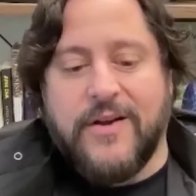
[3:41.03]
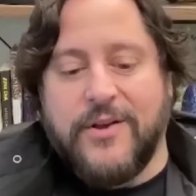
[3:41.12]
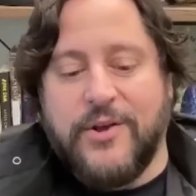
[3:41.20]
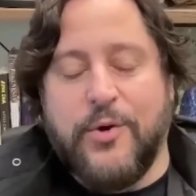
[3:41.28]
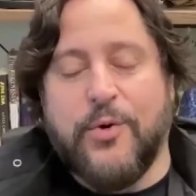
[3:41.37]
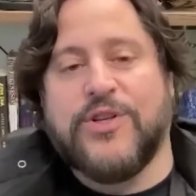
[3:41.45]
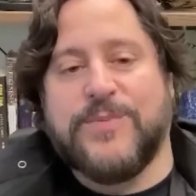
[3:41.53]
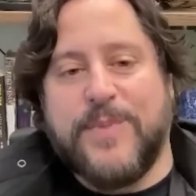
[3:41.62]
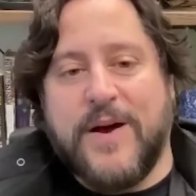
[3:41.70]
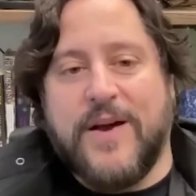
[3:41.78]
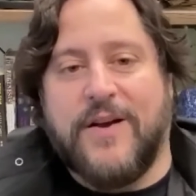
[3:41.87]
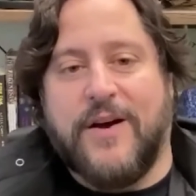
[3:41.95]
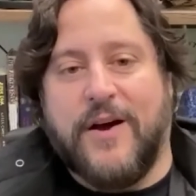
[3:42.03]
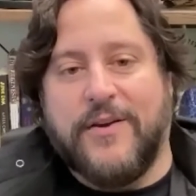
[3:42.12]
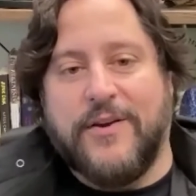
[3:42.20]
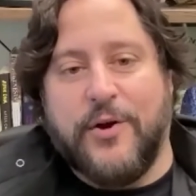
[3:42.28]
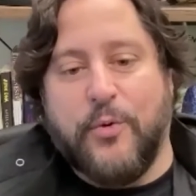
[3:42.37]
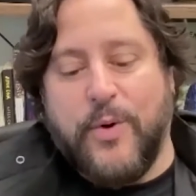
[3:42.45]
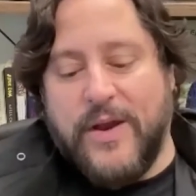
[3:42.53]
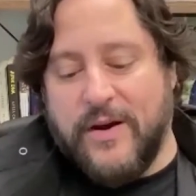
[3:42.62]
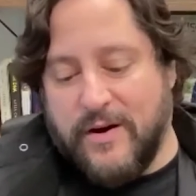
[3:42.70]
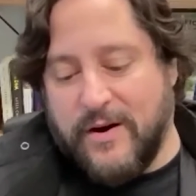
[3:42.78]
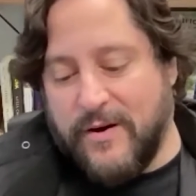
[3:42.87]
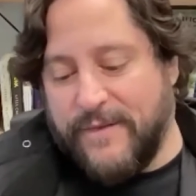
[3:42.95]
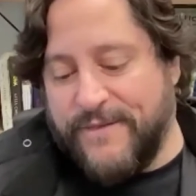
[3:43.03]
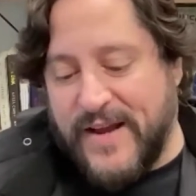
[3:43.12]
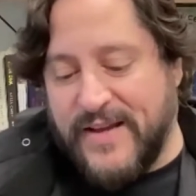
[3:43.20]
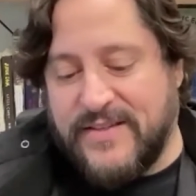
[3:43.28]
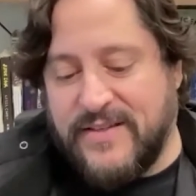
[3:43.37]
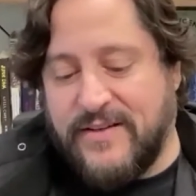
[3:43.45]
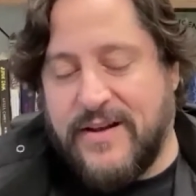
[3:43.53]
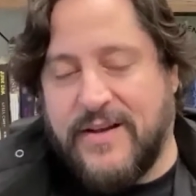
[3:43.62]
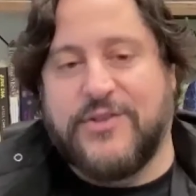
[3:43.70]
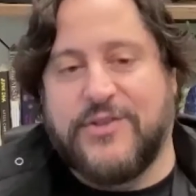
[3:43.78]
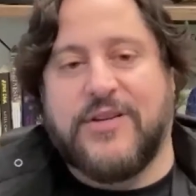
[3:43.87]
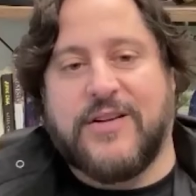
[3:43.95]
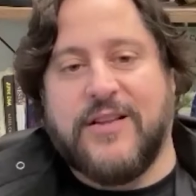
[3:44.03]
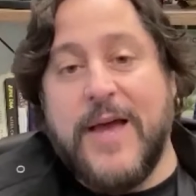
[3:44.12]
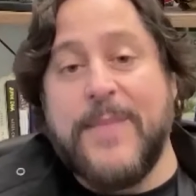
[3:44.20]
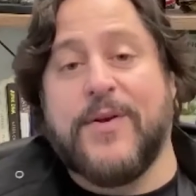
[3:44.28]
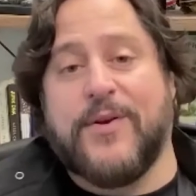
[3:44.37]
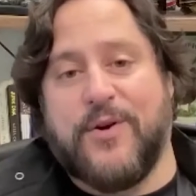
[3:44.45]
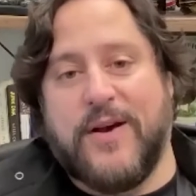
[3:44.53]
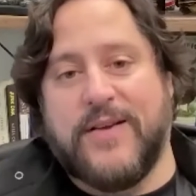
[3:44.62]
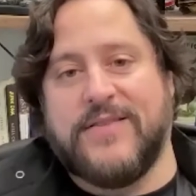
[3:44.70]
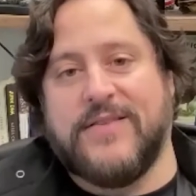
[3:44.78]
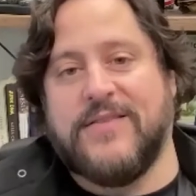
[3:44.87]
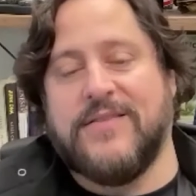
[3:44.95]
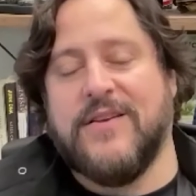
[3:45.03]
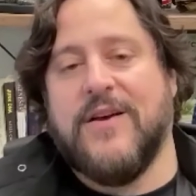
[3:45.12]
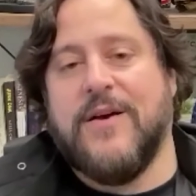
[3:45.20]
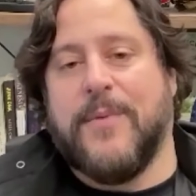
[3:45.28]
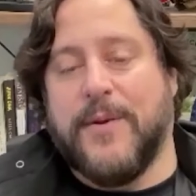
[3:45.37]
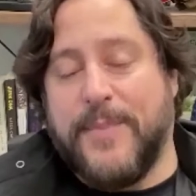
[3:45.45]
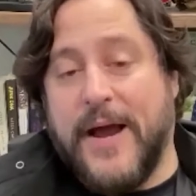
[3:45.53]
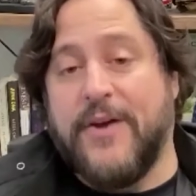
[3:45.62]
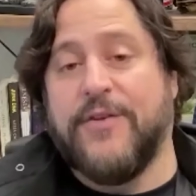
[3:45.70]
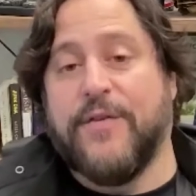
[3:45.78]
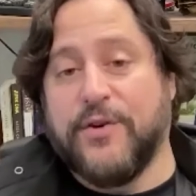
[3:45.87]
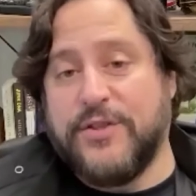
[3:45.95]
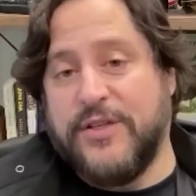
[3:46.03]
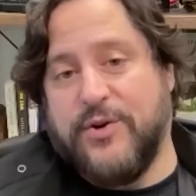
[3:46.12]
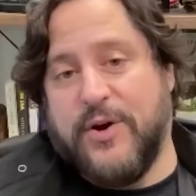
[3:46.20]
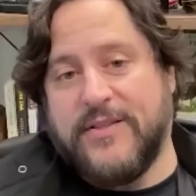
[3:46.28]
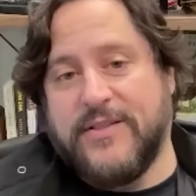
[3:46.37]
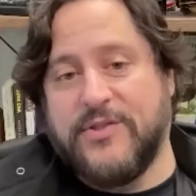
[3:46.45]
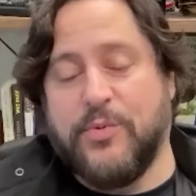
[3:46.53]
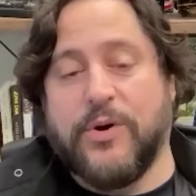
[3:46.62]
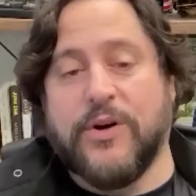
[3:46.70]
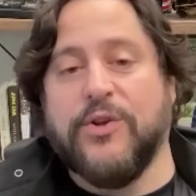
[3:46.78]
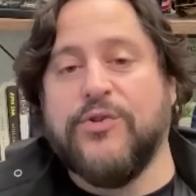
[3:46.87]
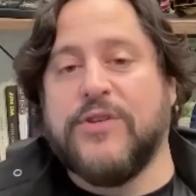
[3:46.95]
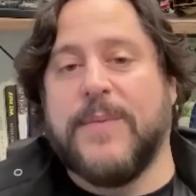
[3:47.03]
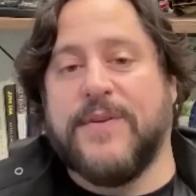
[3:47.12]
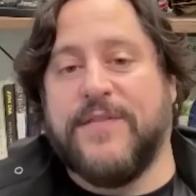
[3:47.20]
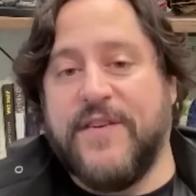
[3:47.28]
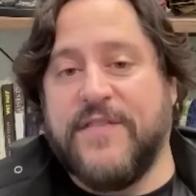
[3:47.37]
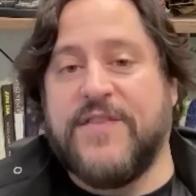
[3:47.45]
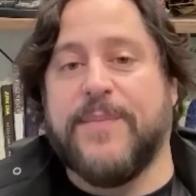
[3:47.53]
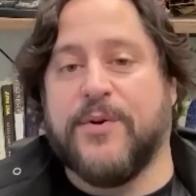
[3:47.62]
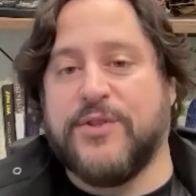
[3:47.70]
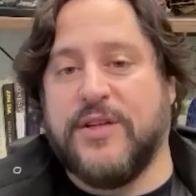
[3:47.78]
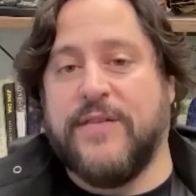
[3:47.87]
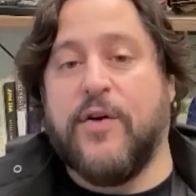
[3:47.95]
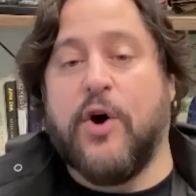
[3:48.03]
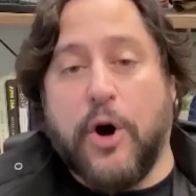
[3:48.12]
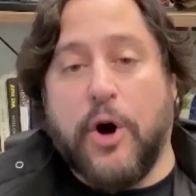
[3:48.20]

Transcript: you are spot on. We are facing not just a climate crisis, but a biodiversity crisis. We're going to lose up to 50% of all